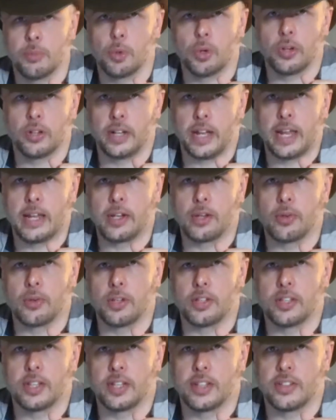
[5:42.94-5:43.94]
more than
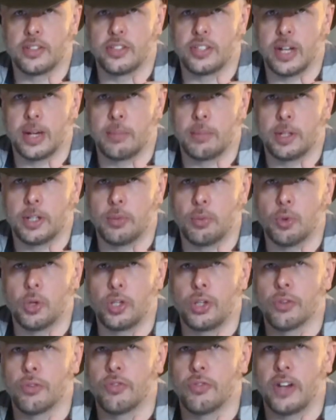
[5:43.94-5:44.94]
adequate to get the job done.
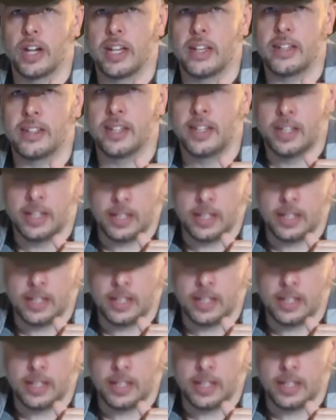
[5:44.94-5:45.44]
What you'll find